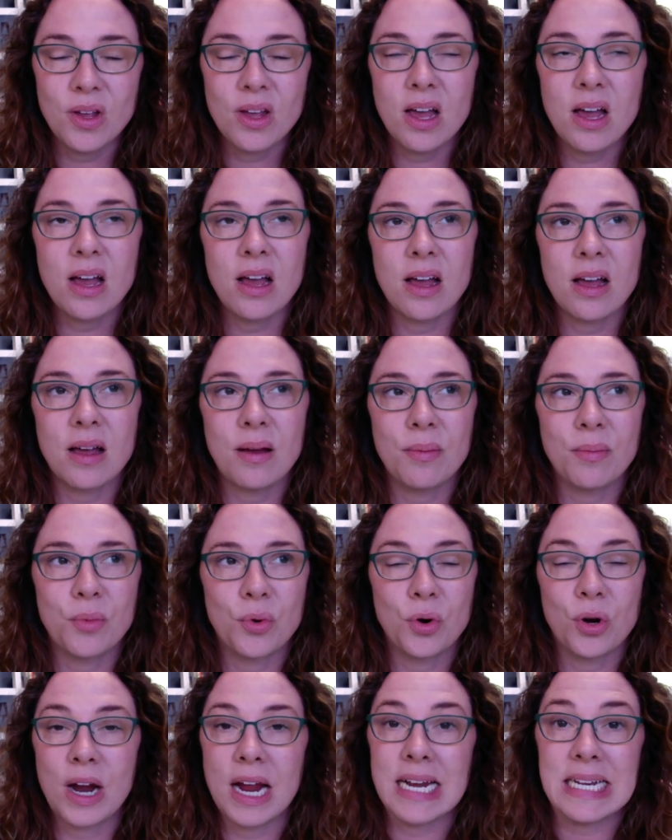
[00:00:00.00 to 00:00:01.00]

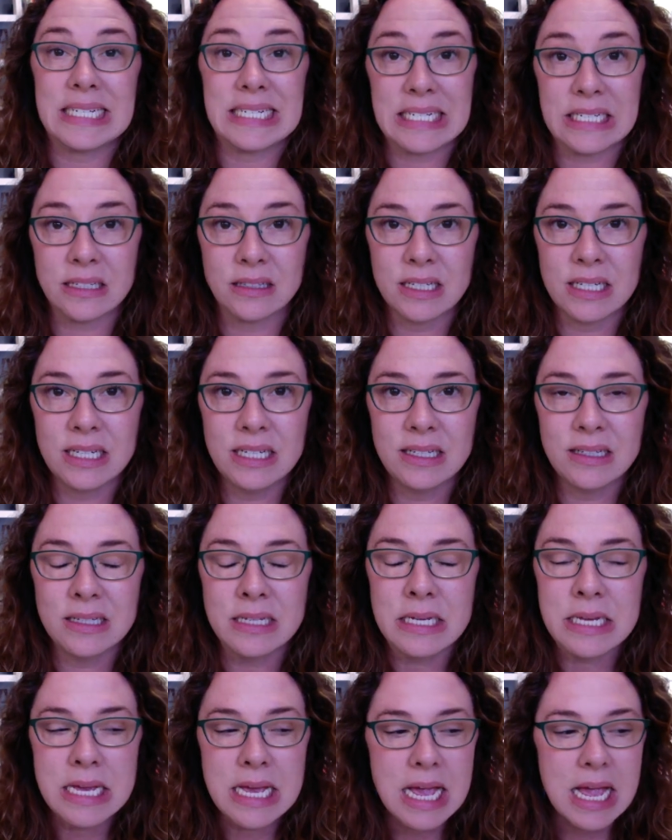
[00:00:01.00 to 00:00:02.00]
or ideally,
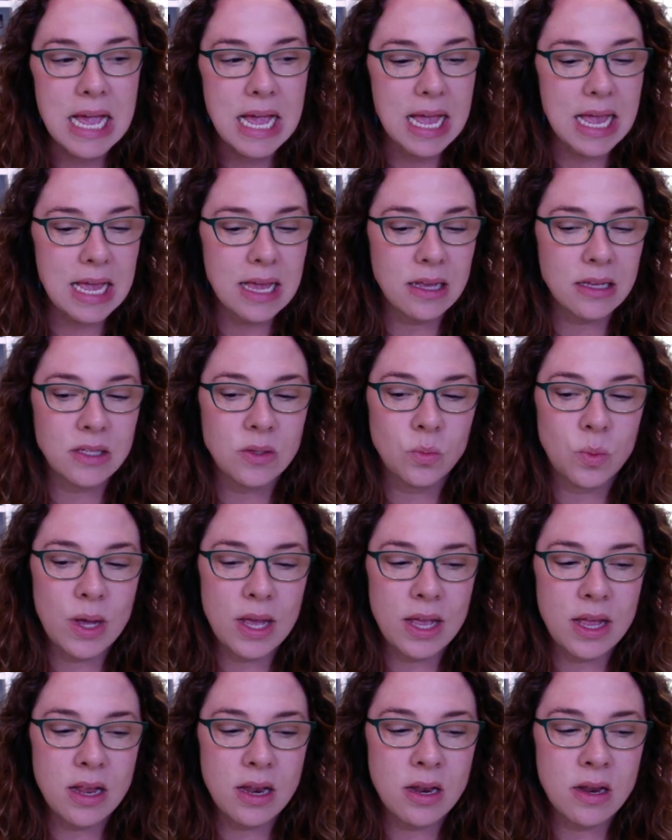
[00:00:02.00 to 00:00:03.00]
is
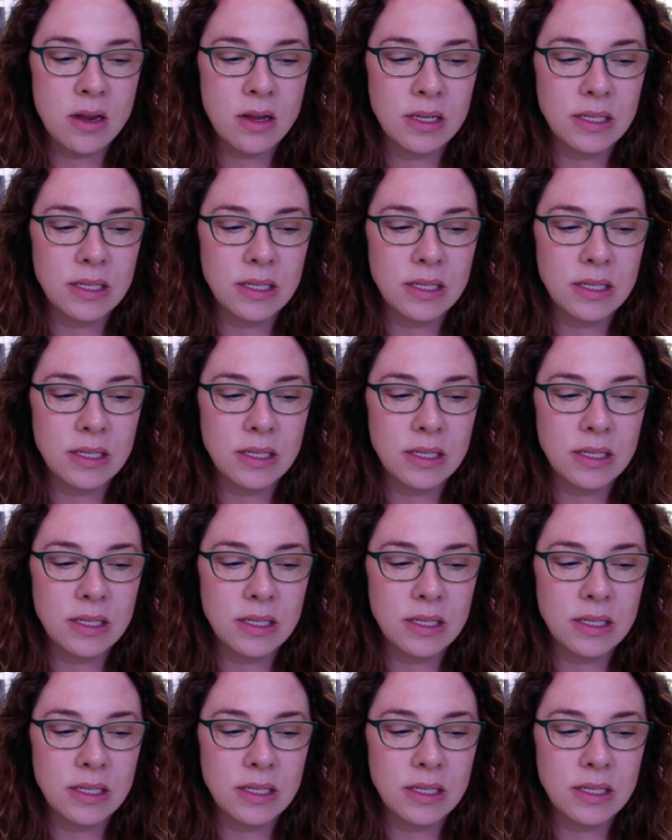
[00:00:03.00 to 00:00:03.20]
when